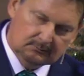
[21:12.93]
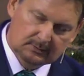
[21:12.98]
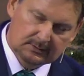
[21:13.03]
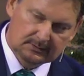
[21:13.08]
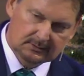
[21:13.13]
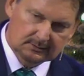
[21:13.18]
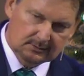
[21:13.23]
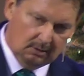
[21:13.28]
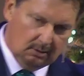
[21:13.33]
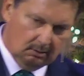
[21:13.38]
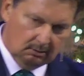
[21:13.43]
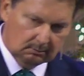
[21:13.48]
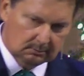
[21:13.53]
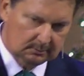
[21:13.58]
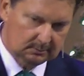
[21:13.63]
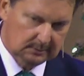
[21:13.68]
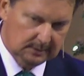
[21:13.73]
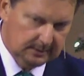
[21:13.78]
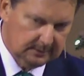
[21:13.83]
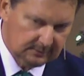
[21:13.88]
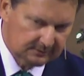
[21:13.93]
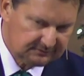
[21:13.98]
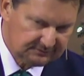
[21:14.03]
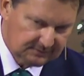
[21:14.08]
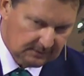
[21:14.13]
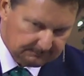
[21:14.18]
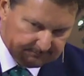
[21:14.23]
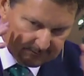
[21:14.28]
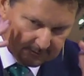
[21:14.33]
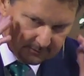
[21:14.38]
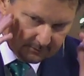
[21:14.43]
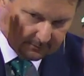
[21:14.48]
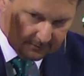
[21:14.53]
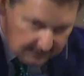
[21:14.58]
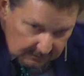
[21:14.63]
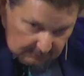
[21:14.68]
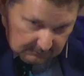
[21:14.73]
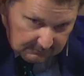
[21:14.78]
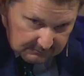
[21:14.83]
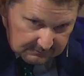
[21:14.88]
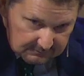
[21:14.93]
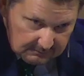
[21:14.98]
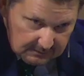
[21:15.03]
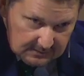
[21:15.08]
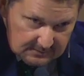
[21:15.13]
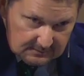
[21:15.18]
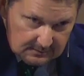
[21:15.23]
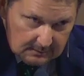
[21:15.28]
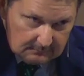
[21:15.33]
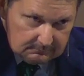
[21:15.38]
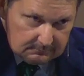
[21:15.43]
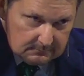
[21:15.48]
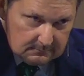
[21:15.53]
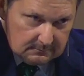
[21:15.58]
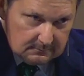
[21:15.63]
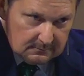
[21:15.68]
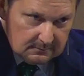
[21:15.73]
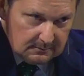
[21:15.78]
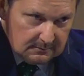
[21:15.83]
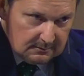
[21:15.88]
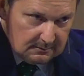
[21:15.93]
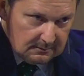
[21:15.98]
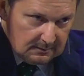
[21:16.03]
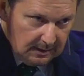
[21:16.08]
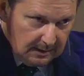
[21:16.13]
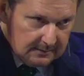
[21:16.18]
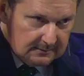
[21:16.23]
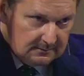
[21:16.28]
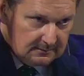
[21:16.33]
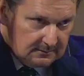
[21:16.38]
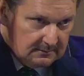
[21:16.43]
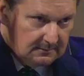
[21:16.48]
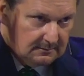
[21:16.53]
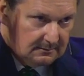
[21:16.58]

when the dog hears something, their ears raise up, right?